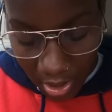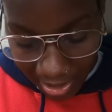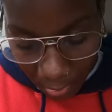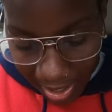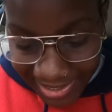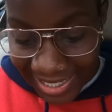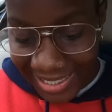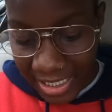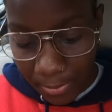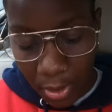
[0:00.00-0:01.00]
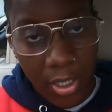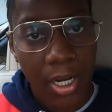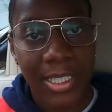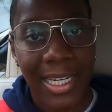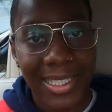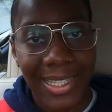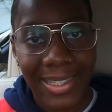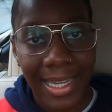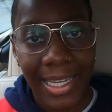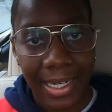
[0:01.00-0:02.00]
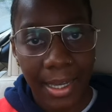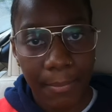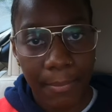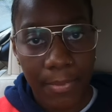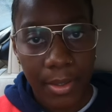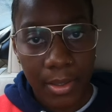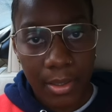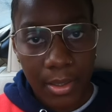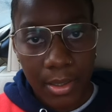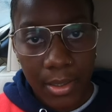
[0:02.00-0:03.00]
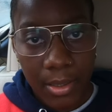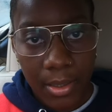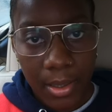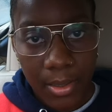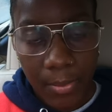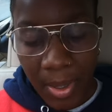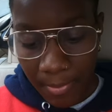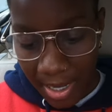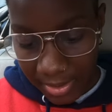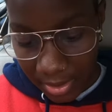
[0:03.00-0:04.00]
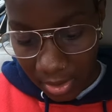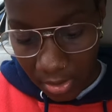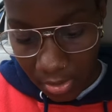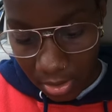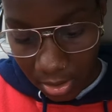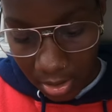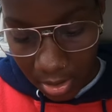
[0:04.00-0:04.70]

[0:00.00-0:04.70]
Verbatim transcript: Like, why is there a leaderboard? I don't understand. This is a dating app. It's a bit mad still.